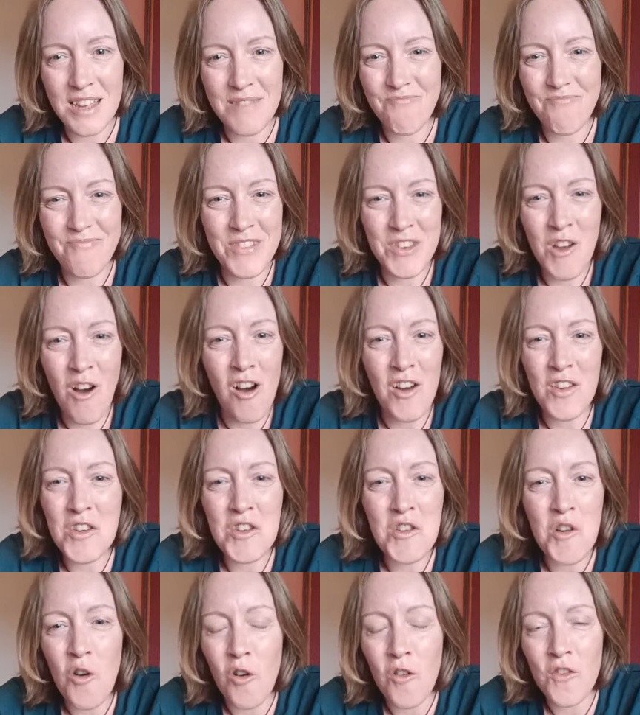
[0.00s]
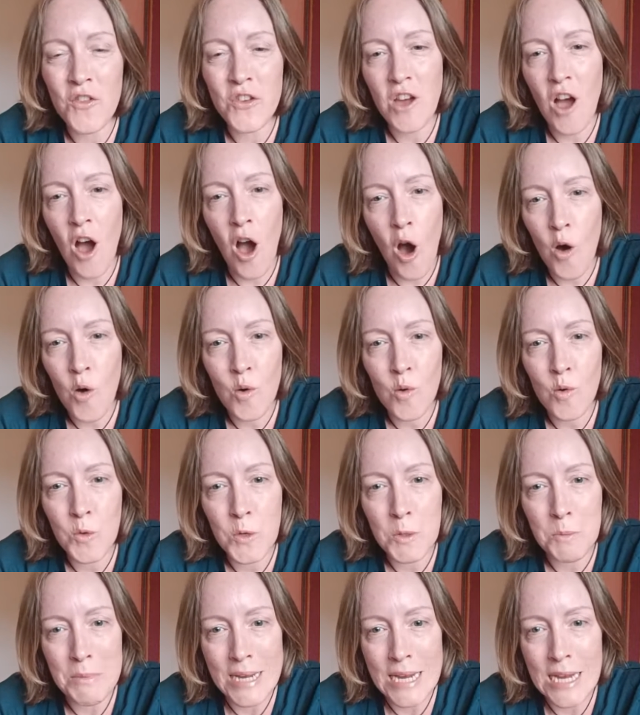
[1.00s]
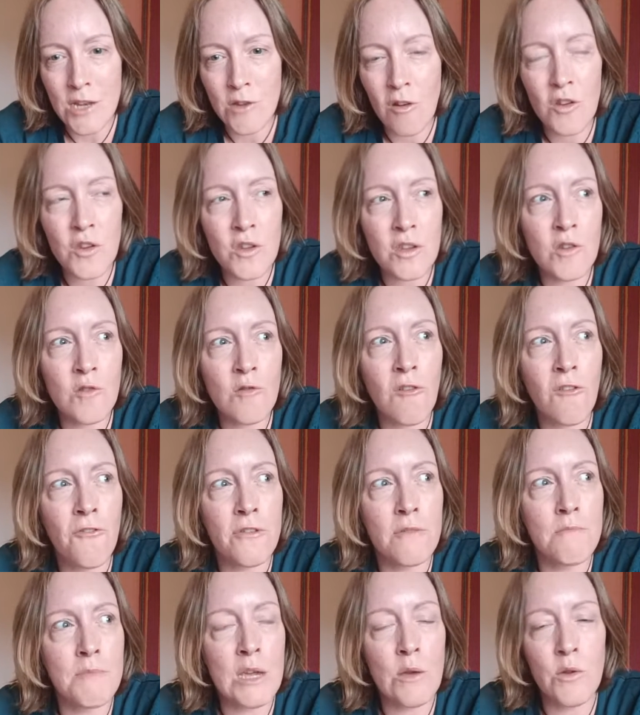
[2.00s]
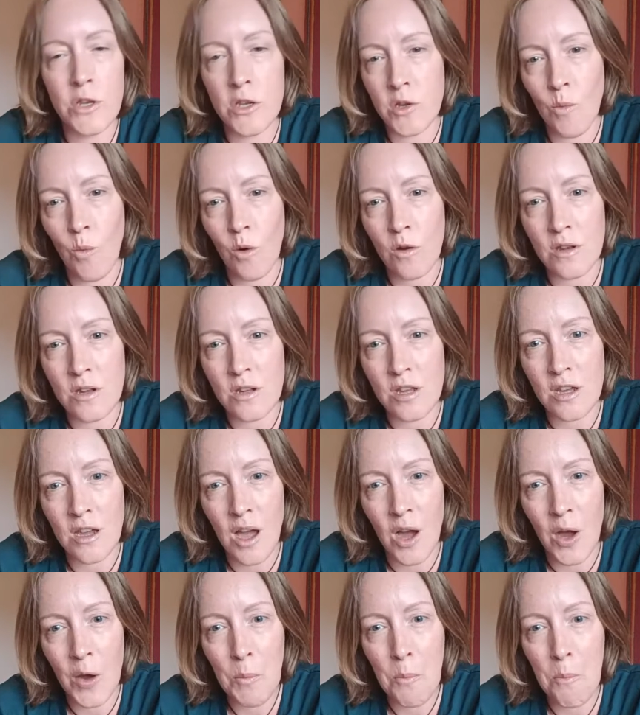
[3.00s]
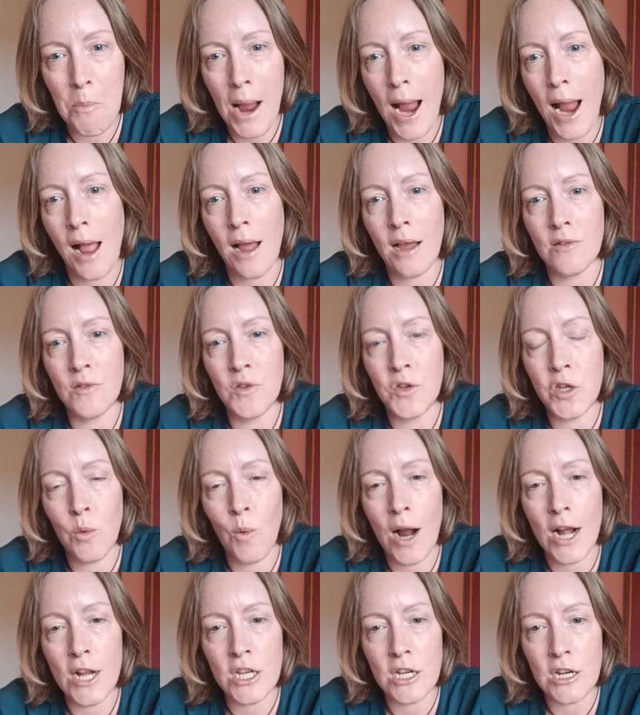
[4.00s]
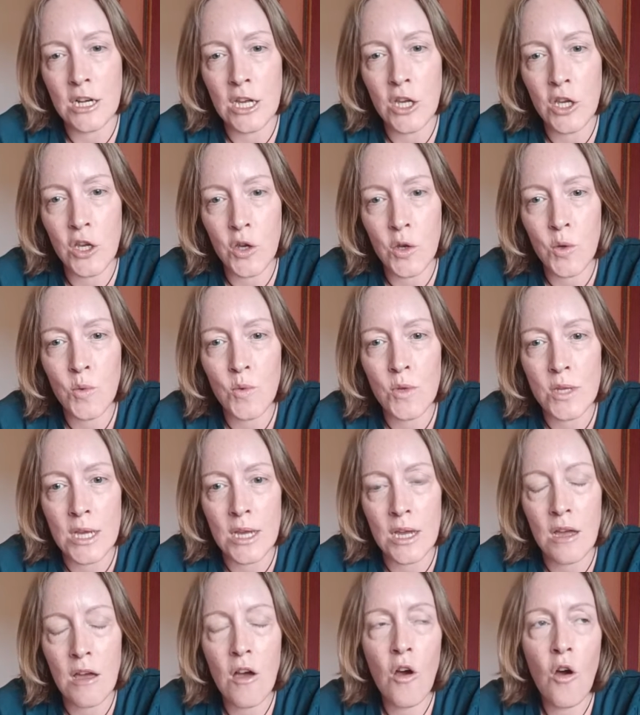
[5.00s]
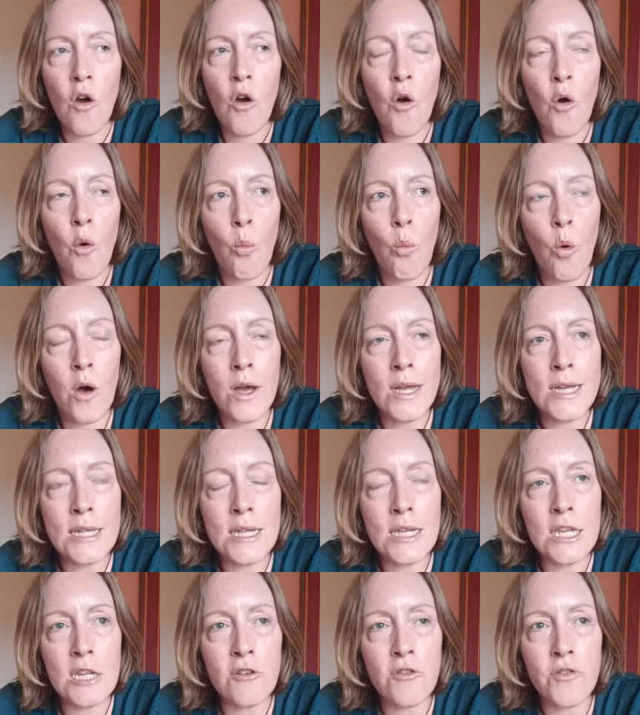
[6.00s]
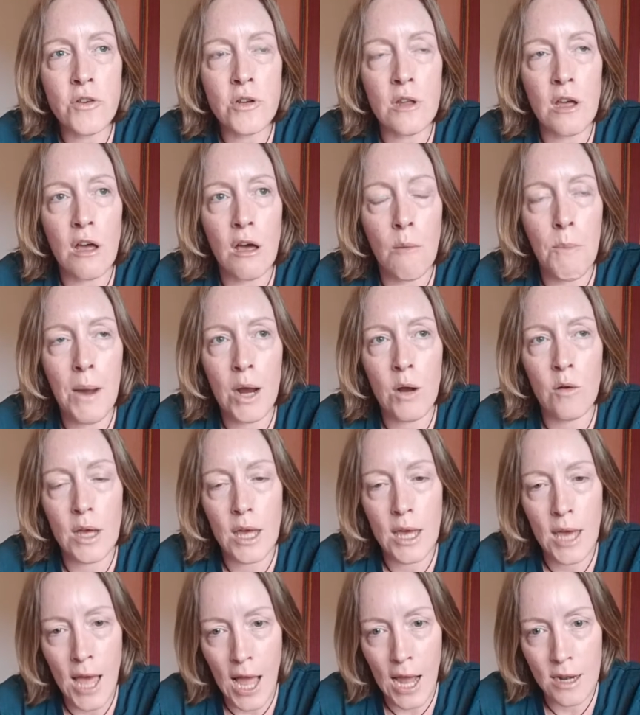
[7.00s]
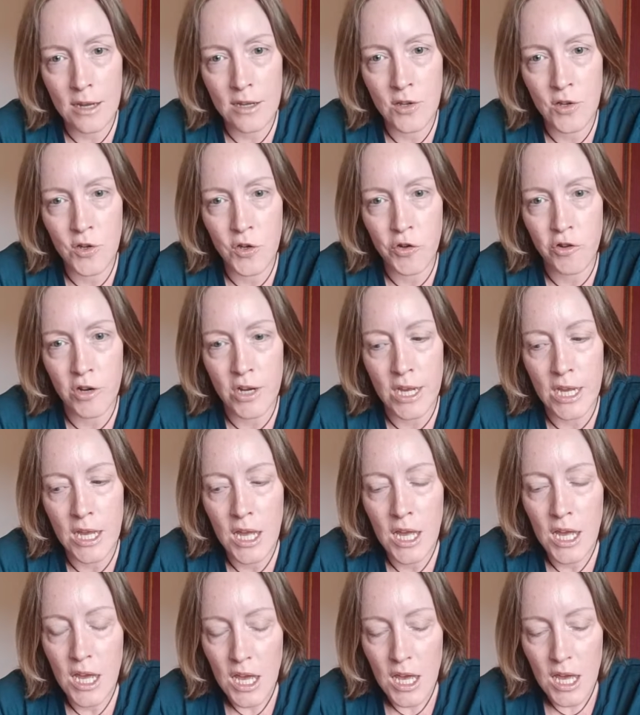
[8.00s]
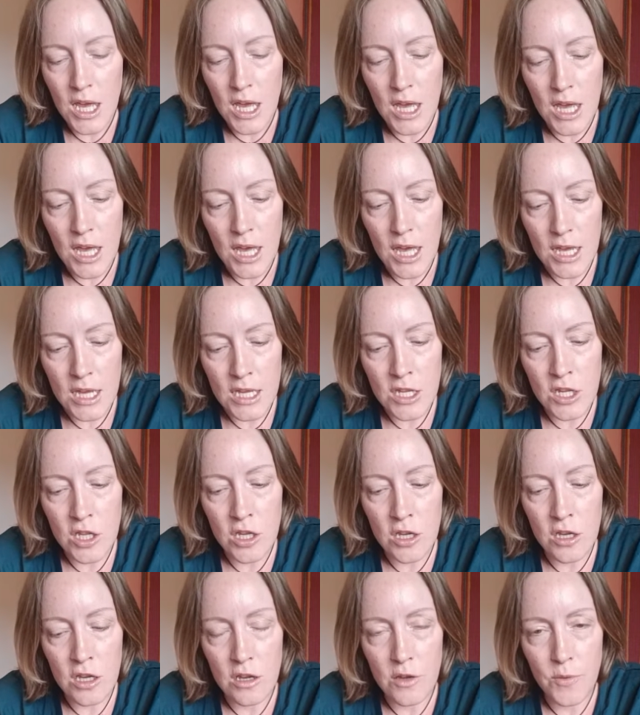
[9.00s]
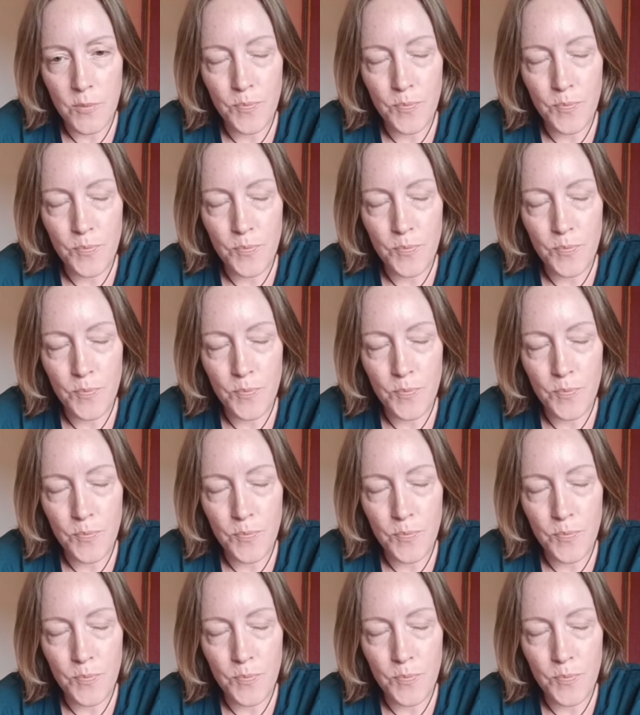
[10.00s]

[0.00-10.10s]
not enough to hold me, not enough for me to want to go back and to actually use it. What is different about Calistree is that